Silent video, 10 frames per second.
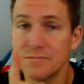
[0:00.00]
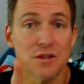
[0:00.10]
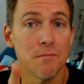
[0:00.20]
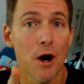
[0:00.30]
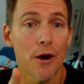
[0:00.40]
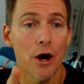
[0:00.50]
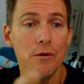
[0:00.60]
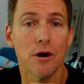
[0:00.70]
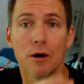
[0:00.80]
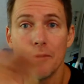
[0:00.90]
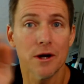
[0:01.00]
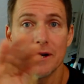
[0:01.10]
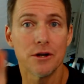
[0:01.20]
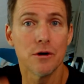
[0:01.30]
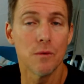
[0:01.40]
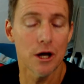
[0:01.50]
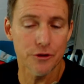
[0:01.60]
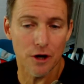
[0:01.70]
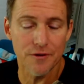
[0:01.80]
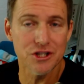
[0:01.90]
tomorrow I'm not going to do a
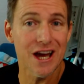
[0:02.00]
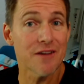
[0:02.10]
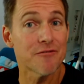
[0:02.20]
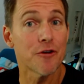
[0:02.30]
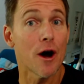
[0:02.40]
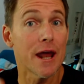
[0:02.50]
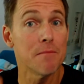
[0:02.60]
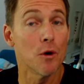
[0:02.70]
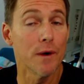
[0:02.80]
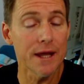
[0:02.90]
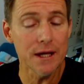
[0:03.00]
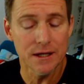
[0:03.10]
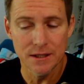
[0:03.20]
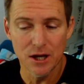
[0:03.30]
Wealth Coffee Chat Friday morning.